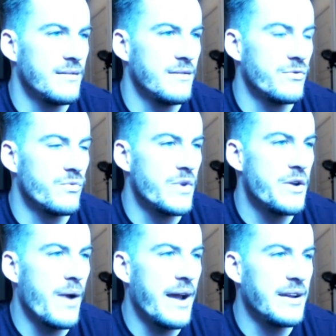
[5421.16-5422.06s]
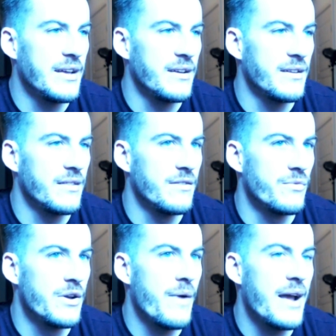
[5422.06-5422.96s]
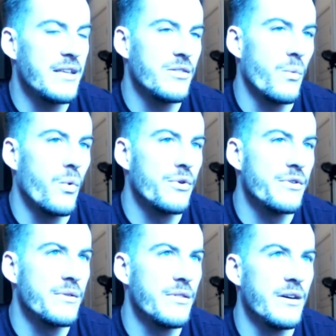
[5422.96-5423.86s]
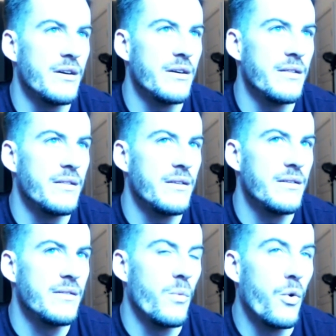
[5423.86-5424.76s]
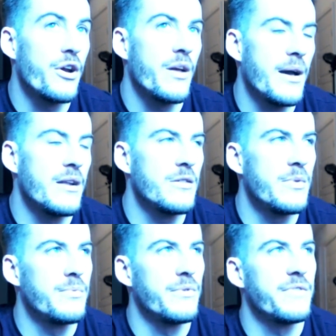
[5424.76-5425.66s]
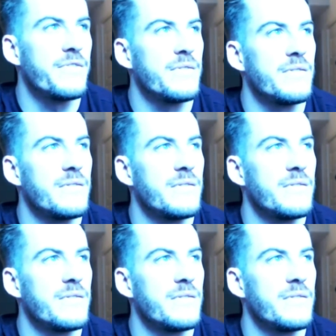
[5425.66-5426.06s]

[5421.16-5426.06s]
rewriting rewriting the word the worrying about other people's